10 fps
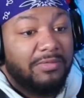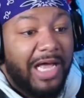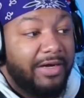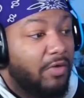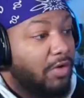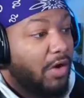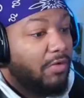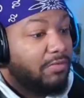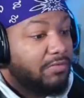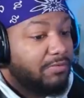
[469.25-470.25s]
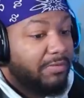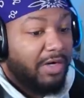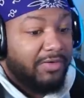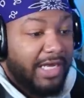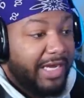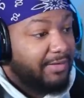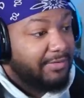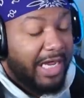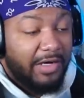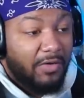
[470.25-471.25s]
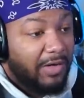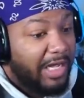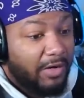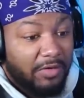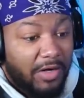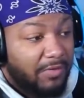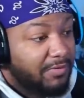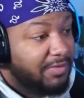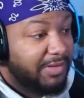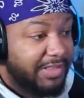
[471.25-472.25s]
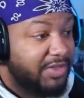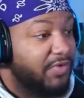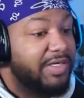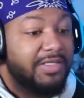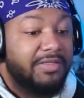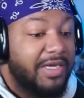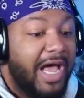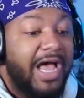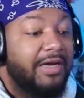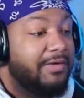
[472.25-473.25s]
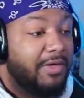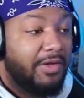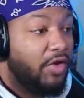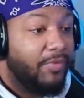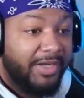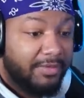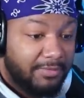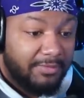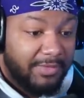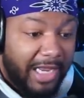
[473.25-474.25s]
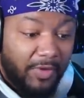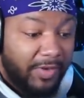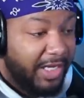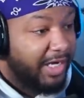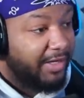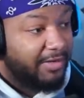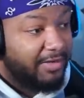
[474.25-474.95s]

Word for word: I don't know, bro. Like, I don't, I don't know. This dude is not human. I don't get it.